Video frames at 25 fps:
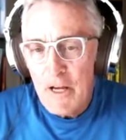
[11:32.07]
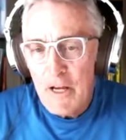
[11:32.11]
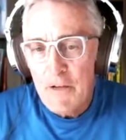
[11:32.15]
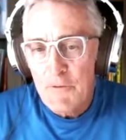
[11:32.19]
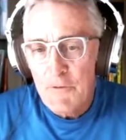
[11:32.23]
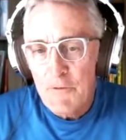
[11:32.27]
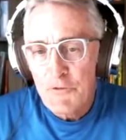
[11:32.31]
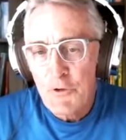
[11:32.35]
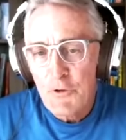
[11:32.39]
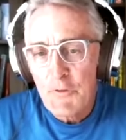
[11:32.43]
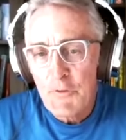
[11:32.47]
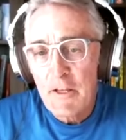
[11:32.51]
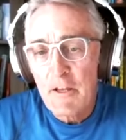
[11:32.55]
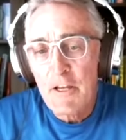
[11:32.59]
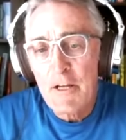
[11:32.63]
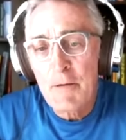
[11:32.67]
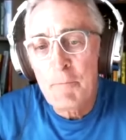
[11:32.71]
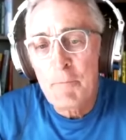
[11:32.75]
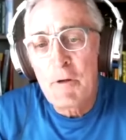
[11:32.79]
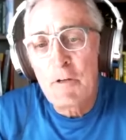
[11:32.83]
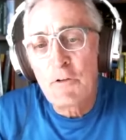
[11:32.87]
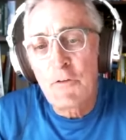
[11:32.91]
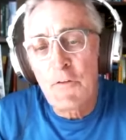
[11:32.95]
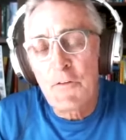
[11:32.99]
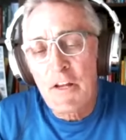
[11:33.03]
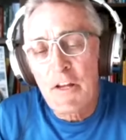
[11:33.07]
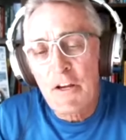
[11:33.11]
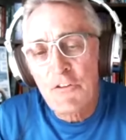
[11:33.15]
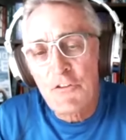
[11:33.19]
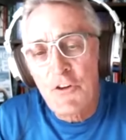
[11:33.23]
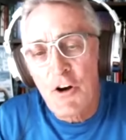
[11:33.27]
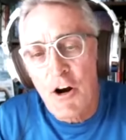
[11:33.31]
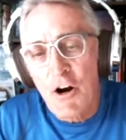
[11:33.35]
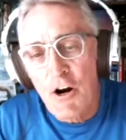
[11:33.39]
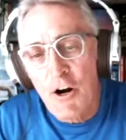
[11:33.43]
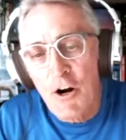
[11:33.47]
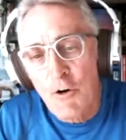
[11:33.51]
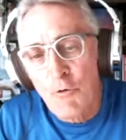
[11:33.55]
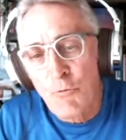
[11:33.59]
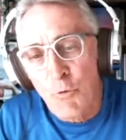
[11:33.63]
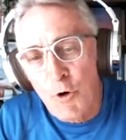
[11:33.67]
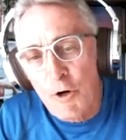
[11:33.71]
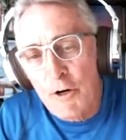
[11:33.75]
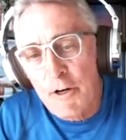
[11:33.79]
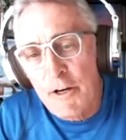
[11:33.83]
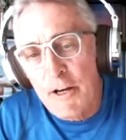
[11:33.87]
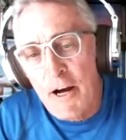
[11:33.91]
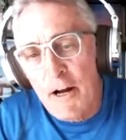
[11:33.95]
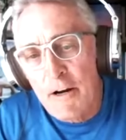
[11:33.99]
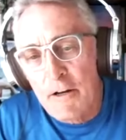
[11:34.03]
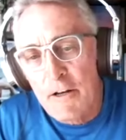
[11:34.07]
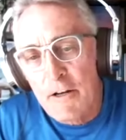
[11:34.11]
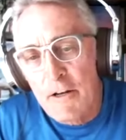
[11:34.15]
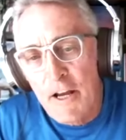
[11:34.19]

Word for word: so they can come into the next hard workout and